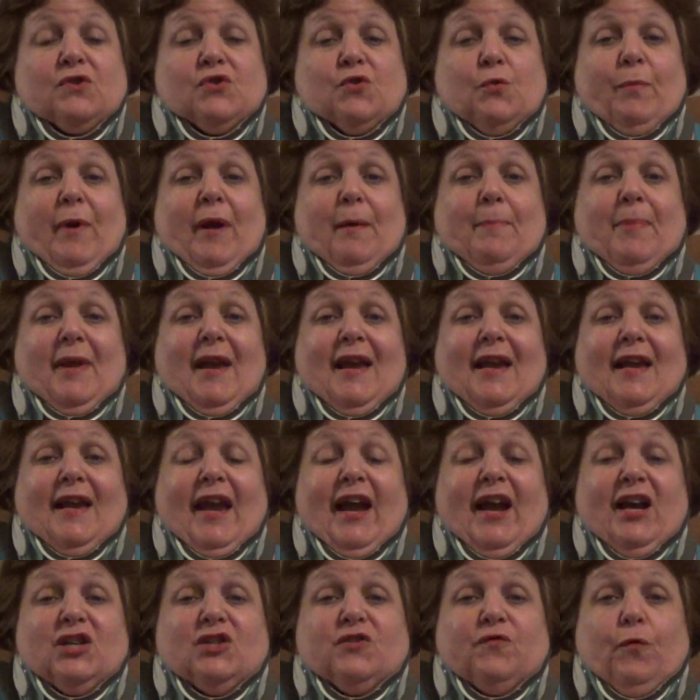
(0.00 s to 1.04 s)
So by paying
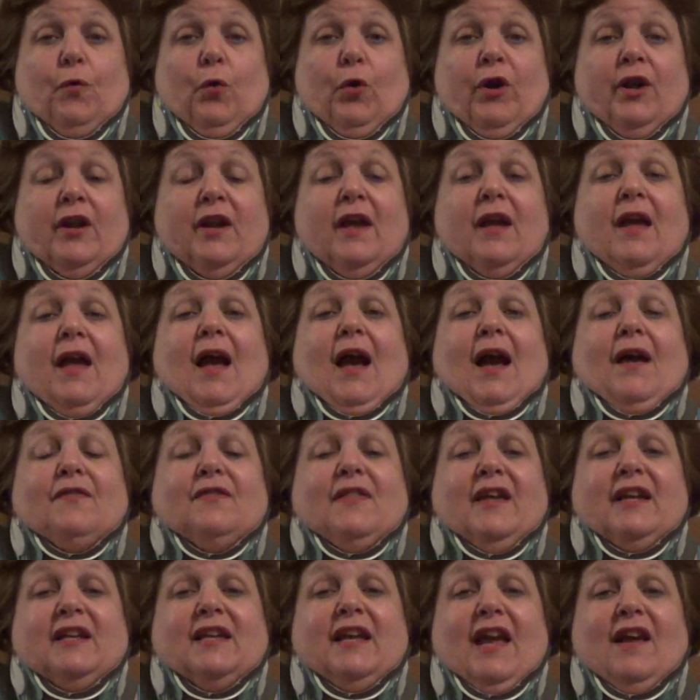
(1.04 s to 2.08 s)
cash for it, they